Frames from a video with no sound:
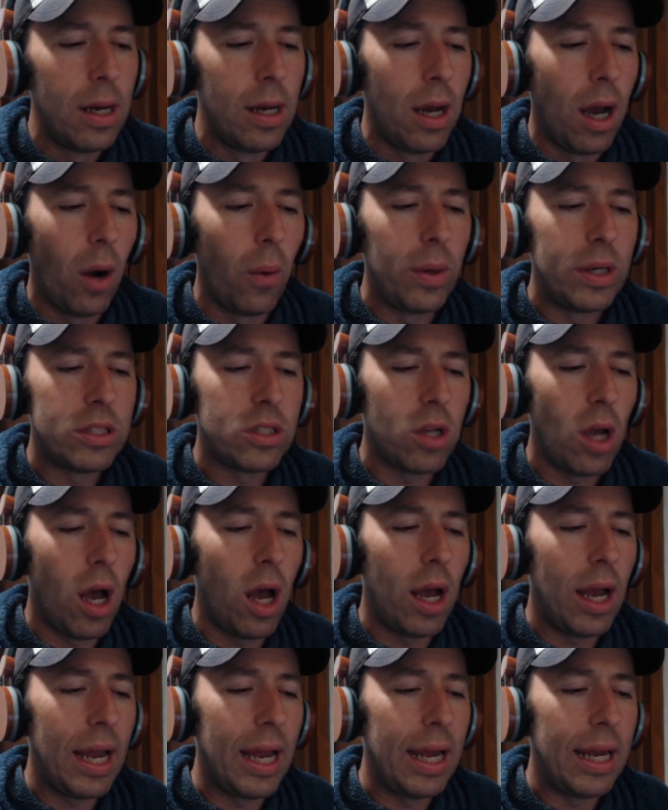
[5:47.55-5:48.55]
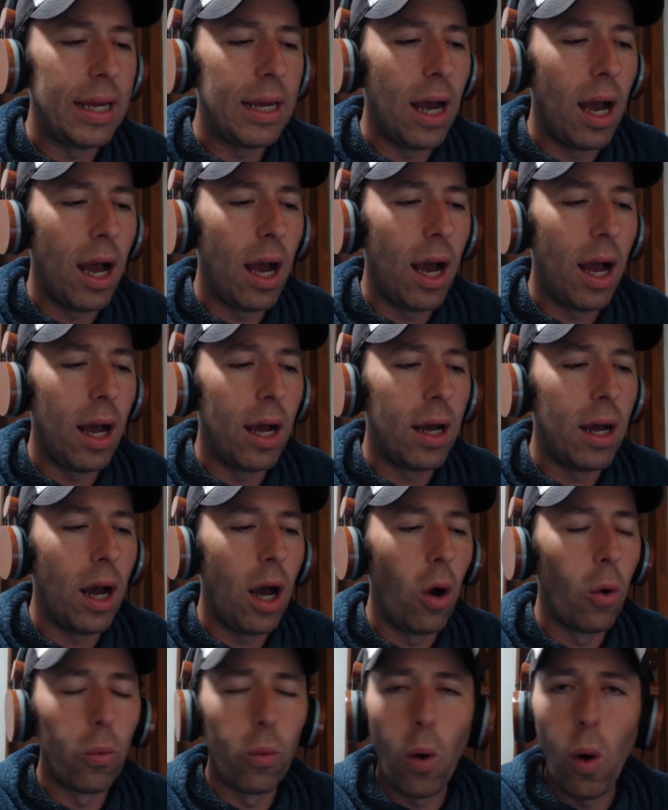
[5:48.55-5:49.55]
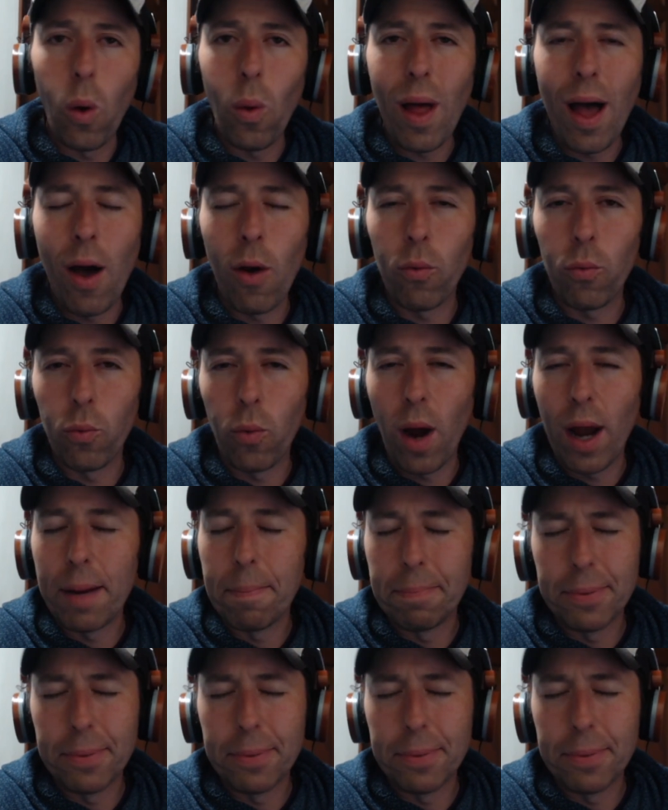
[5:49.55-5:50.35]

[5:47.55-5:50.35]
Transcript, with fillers: Uh, we saw a uh, a rollout right,